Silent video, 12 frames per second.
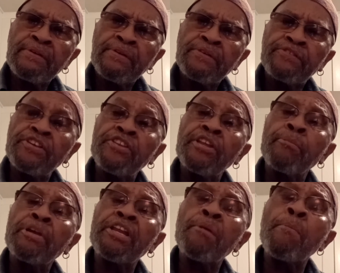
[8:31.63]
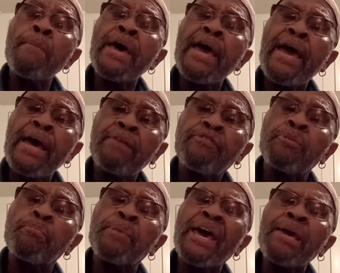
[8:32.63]
send them a demand for
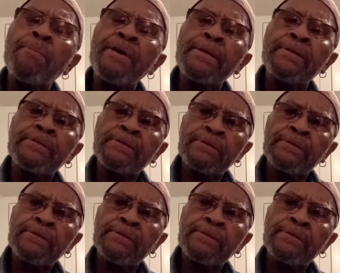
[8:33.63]
payment,